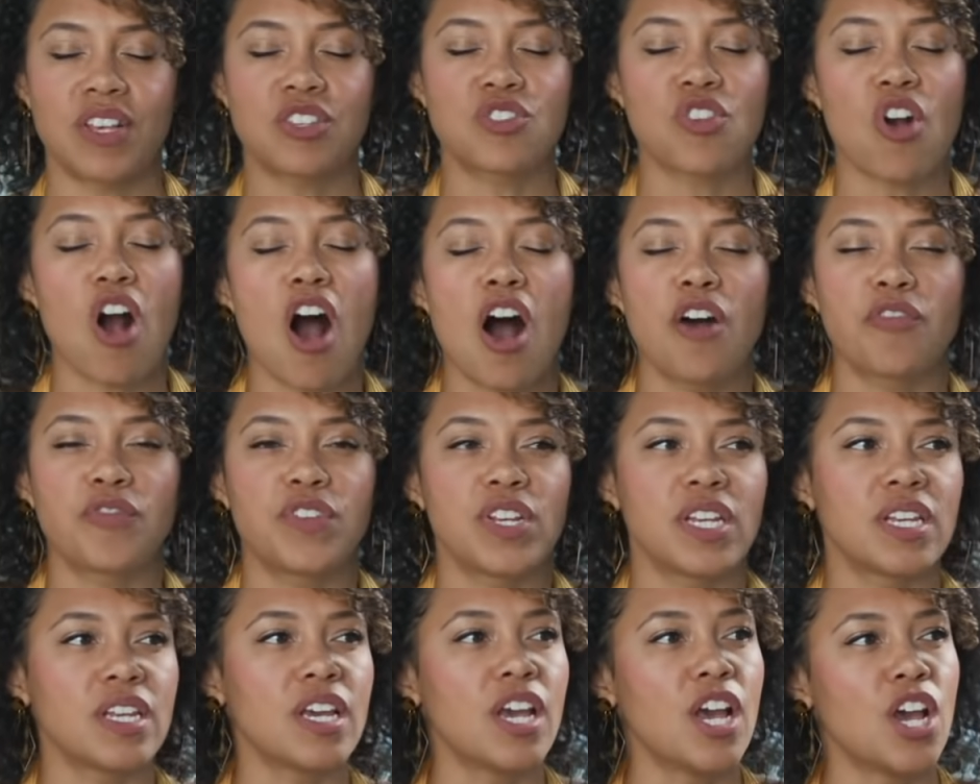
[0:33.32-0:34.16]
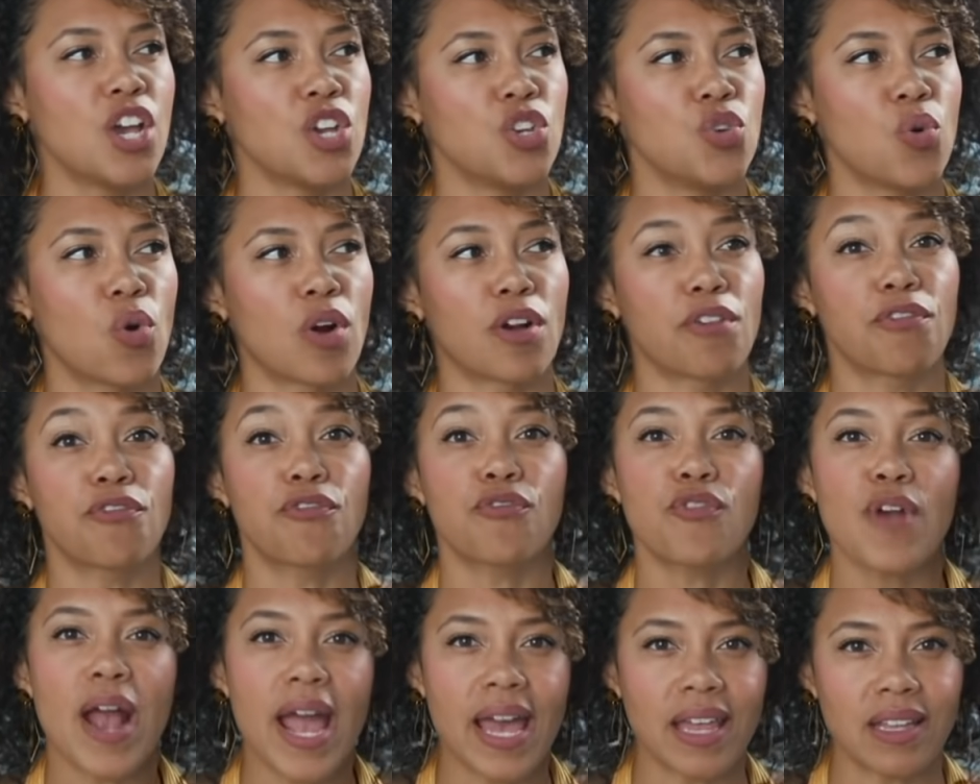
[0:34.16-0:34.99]
These are often your
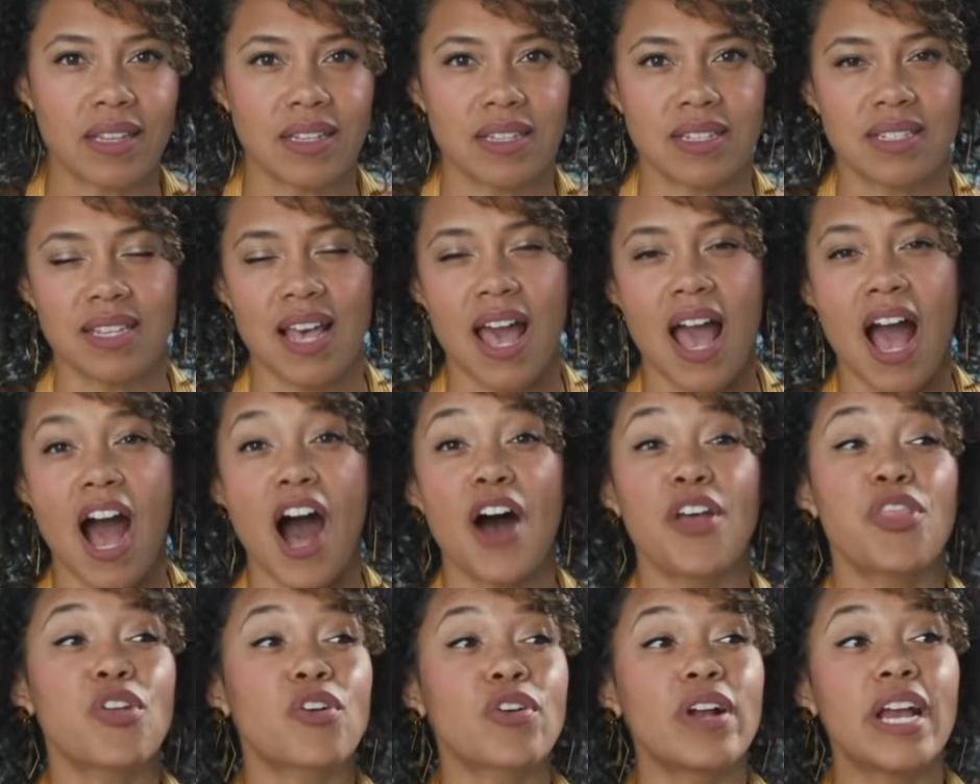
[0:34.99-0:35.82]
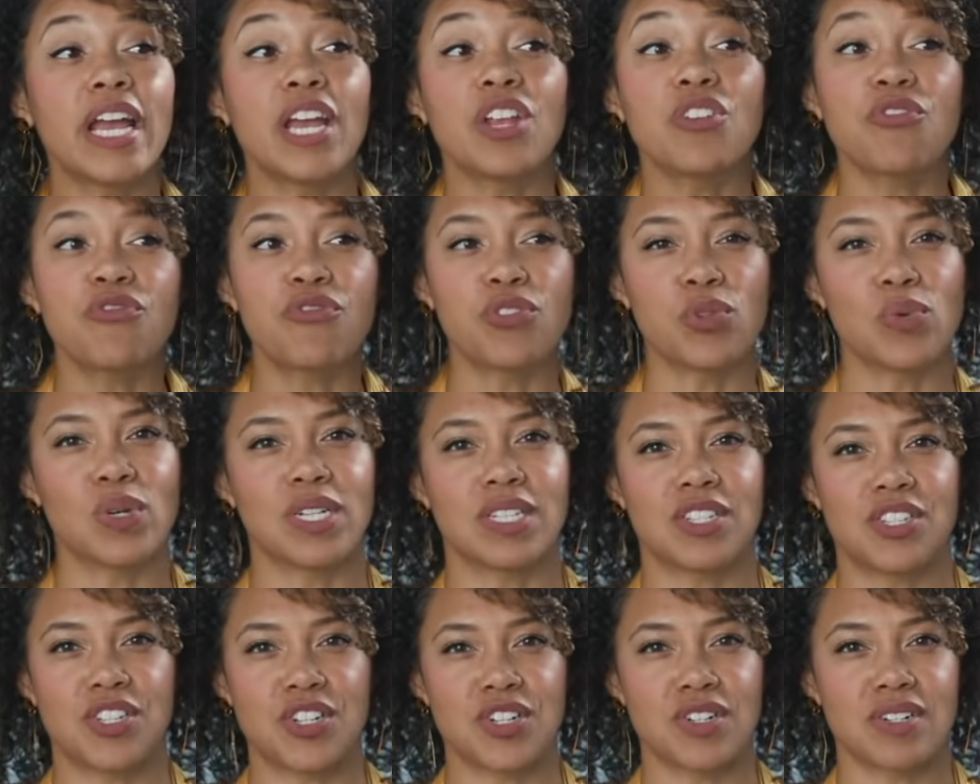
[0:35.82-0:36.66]
friends, other
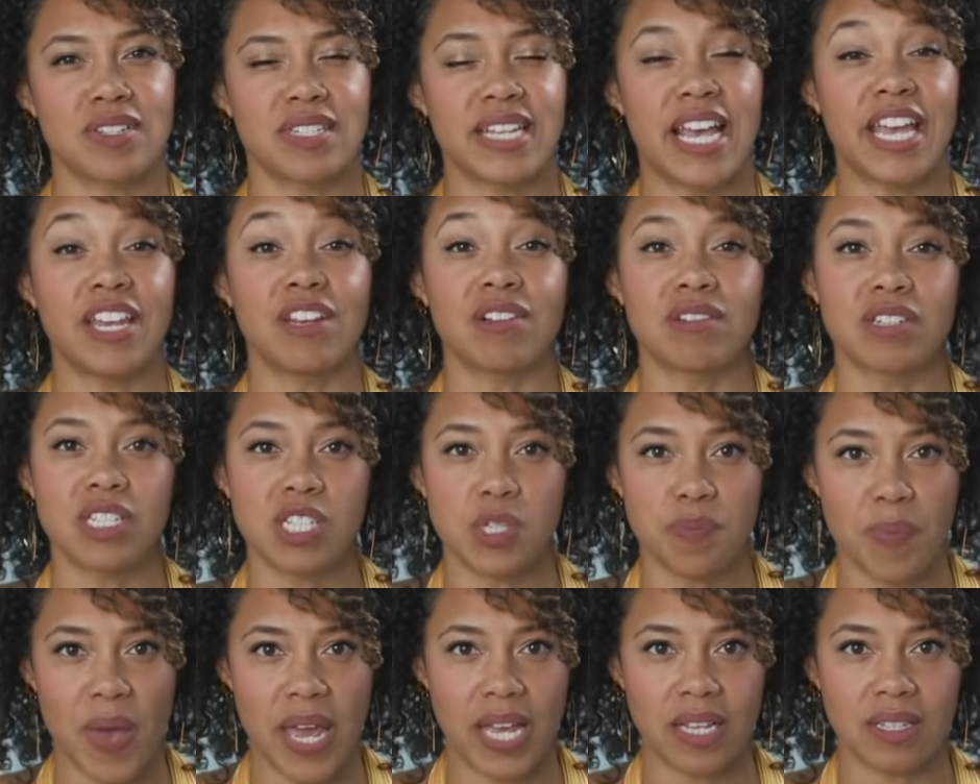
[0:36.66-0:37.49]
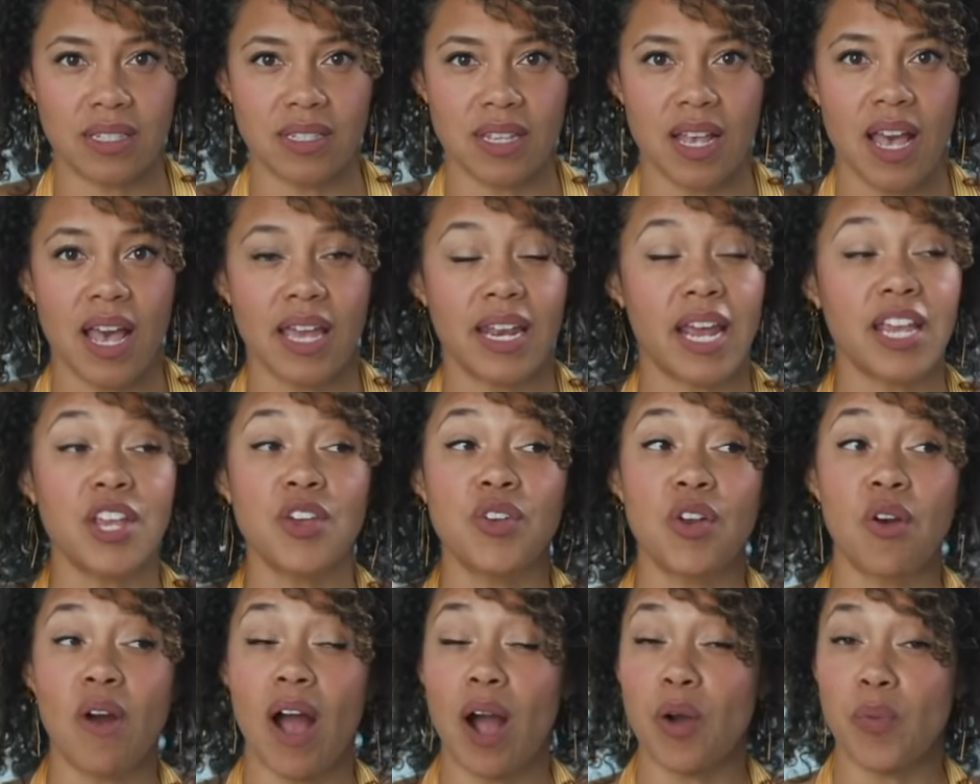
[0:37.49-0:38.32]
influencers in your space. Now,
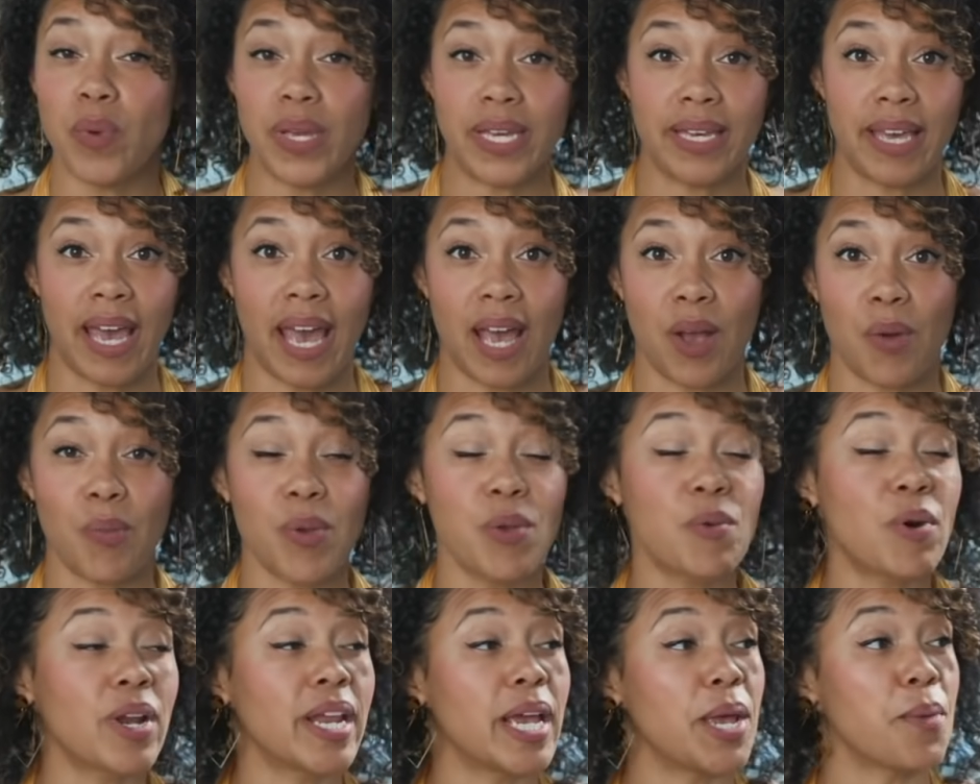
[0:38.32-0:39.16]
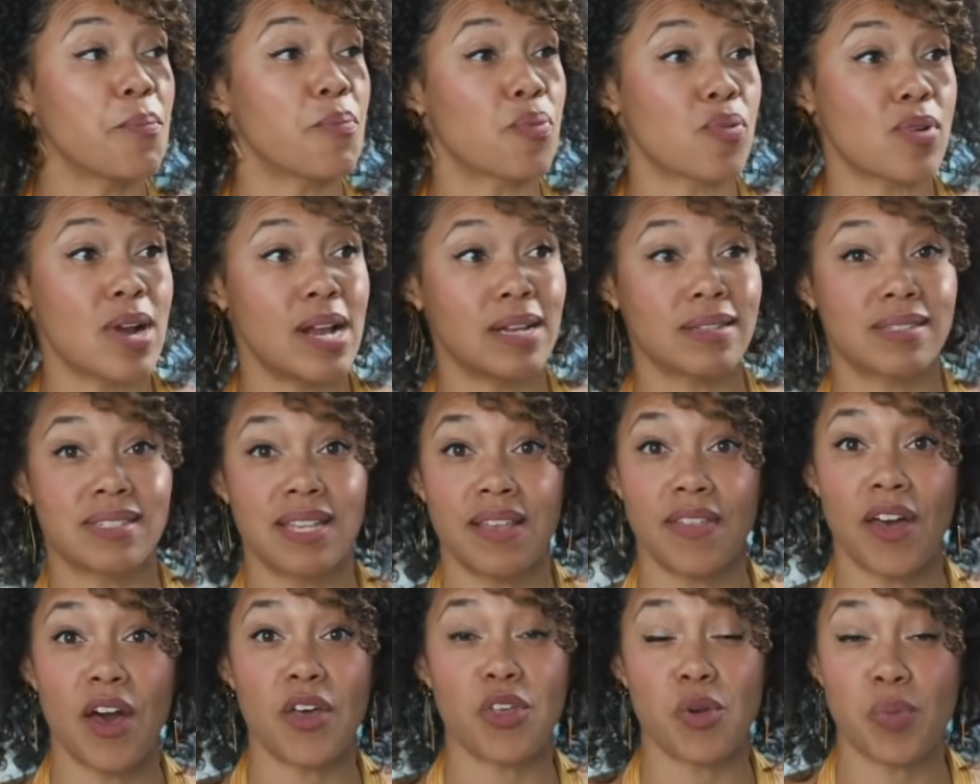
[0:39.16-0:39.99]
you know how we get. We want to impress
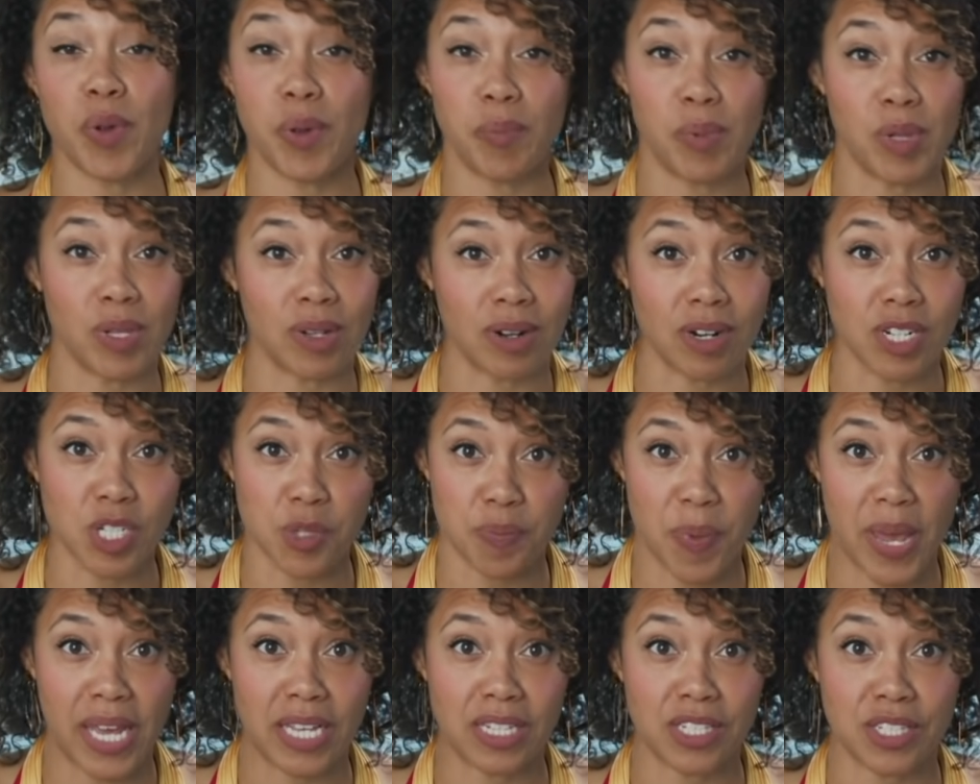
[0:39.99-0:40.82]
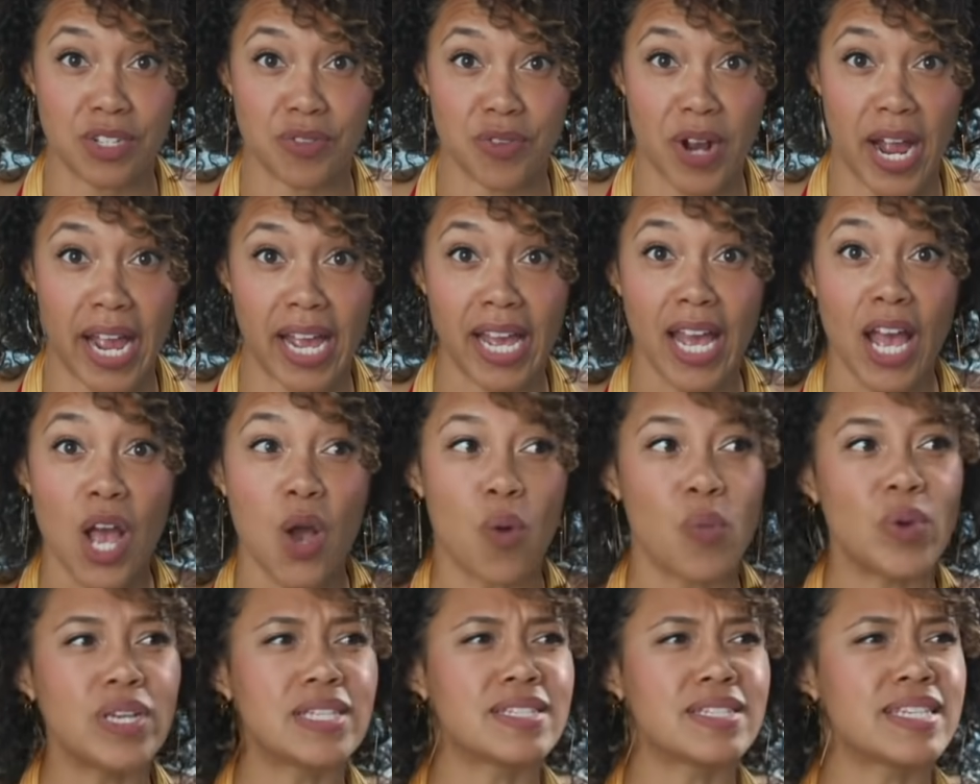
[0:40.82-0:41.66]
the other people in our space, right?
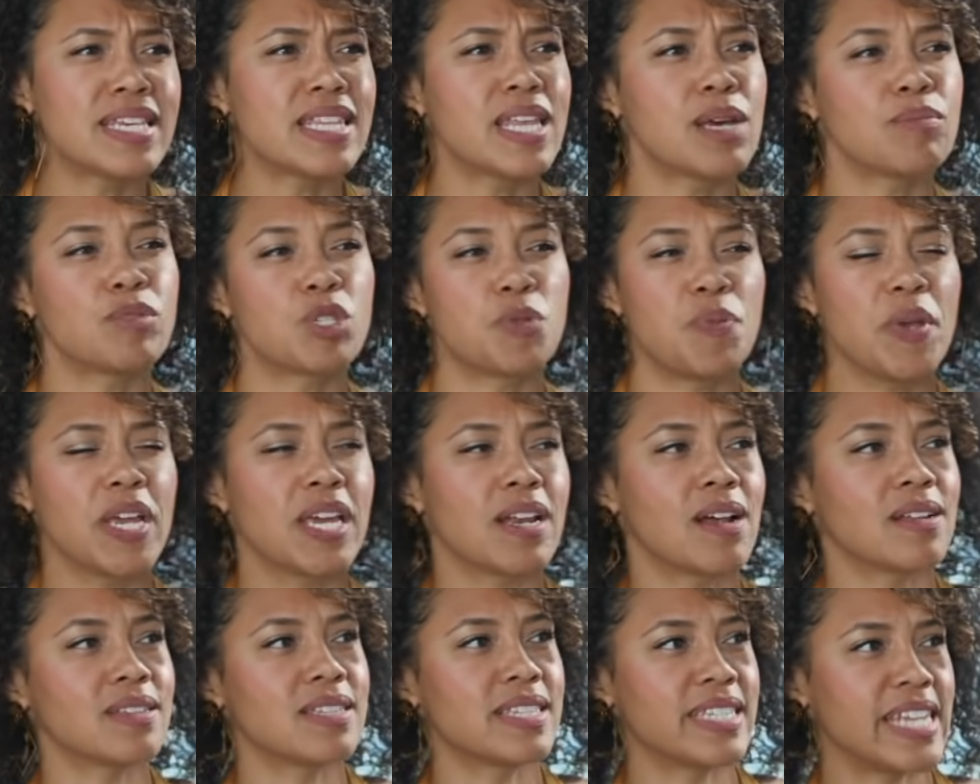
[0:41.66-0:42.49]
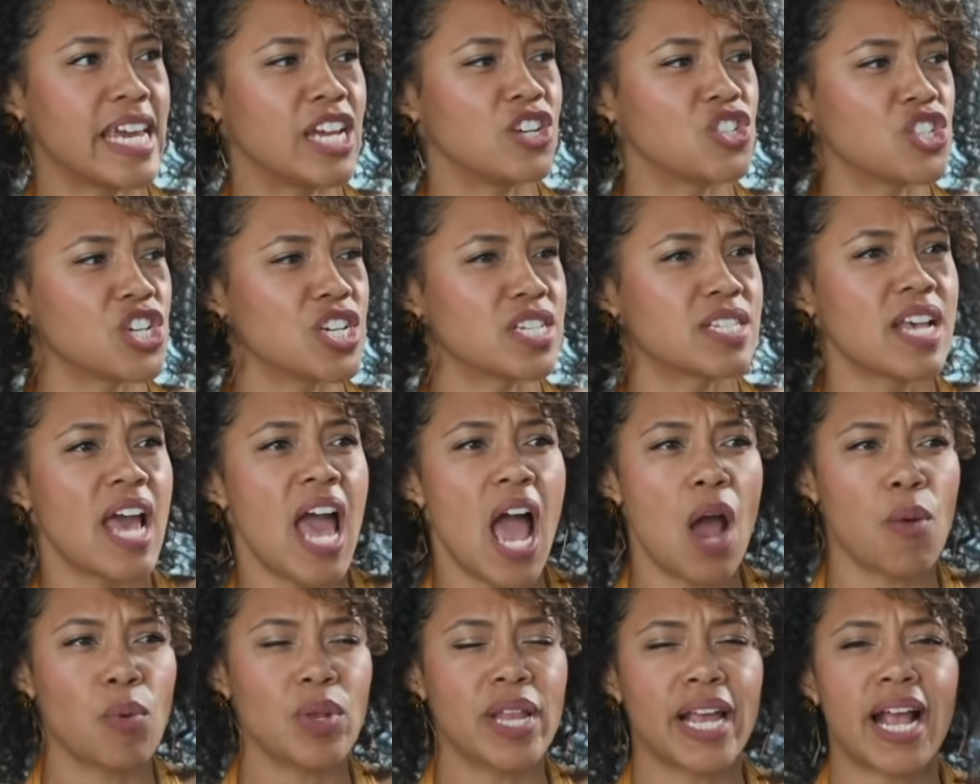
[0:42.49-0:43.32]
We see them speaking on stages
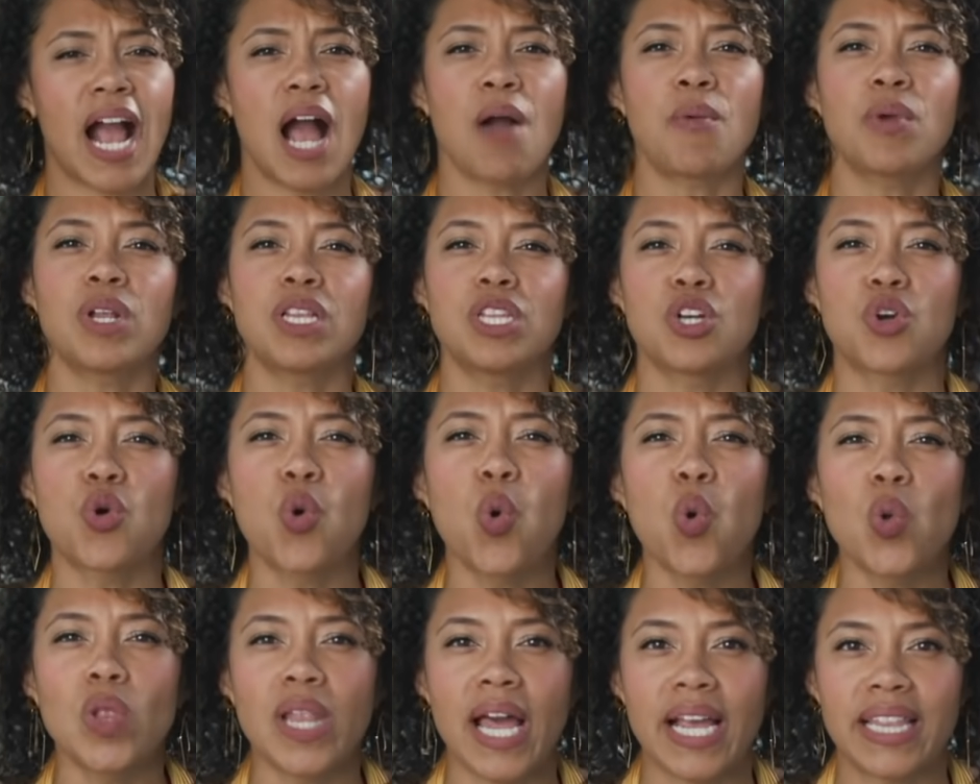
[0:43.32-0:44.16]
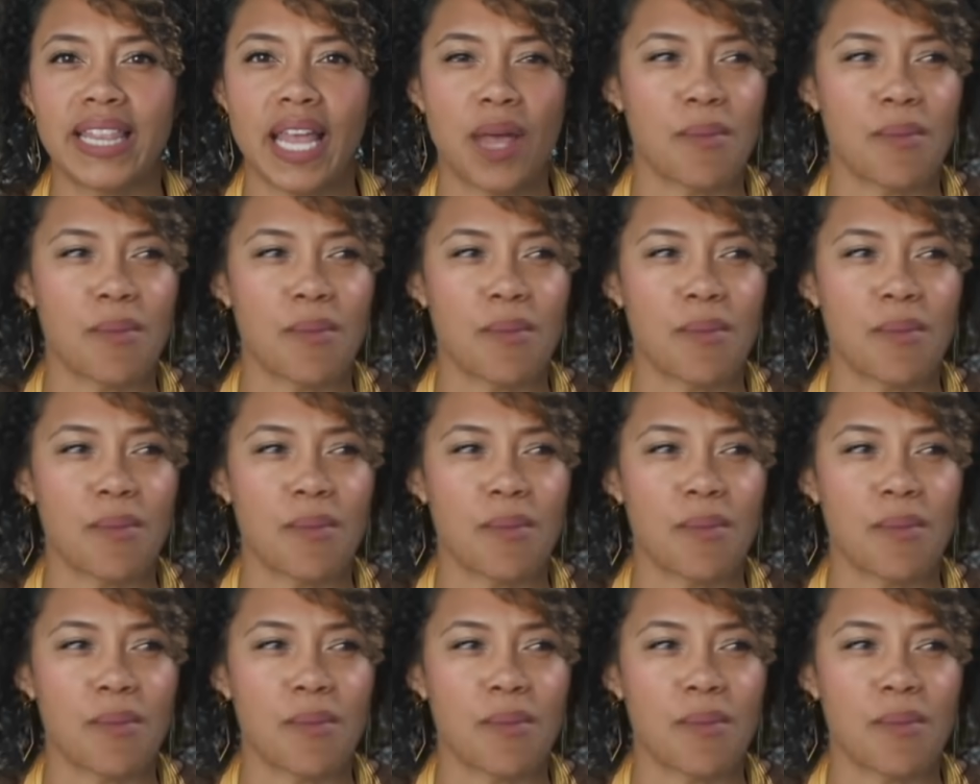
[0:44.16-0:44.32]
and we're like, I want to look cool like